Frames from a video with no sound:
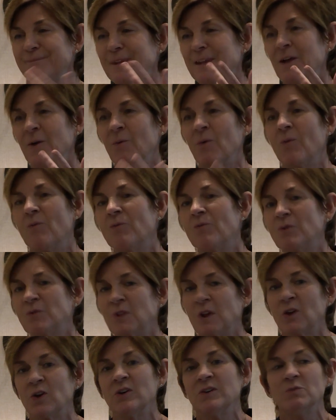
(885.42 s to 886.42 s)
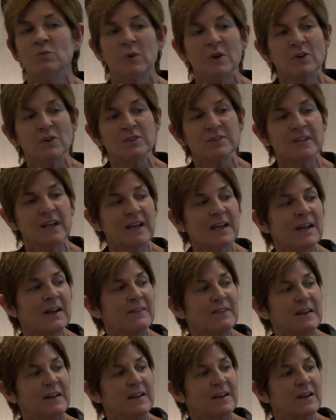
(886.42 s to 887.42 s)
you know, the good real estate, I
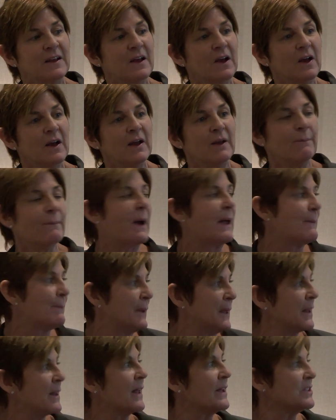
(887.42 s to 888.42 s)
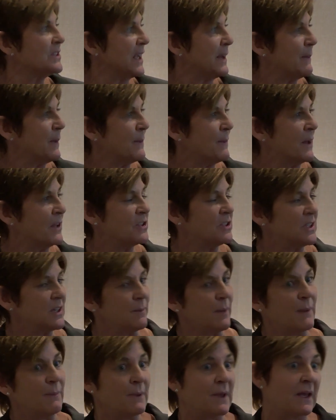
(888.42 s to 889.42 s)
think, might be, like Jamie mentioned, it
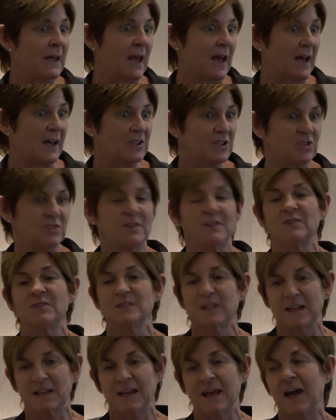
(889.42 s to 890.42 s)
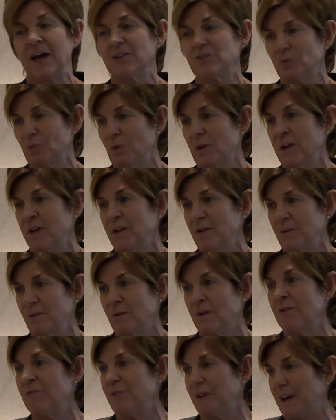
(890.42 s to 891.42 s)
might be a slight cash in
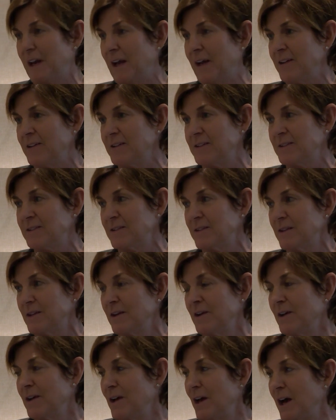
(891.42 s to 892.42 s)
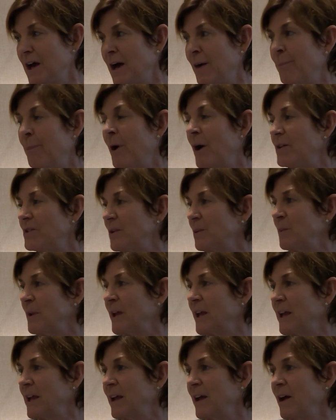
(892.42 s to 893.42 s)
refinance,
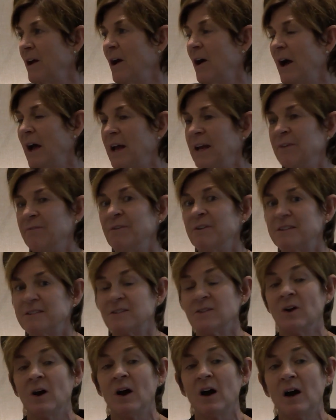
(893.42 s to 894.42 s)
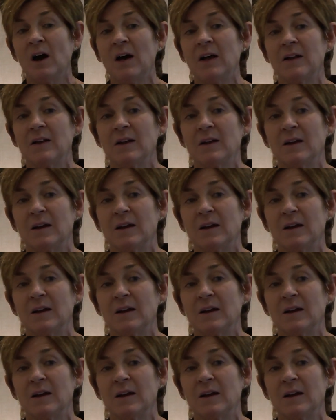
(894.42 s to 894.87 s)
possibly. And if it's not,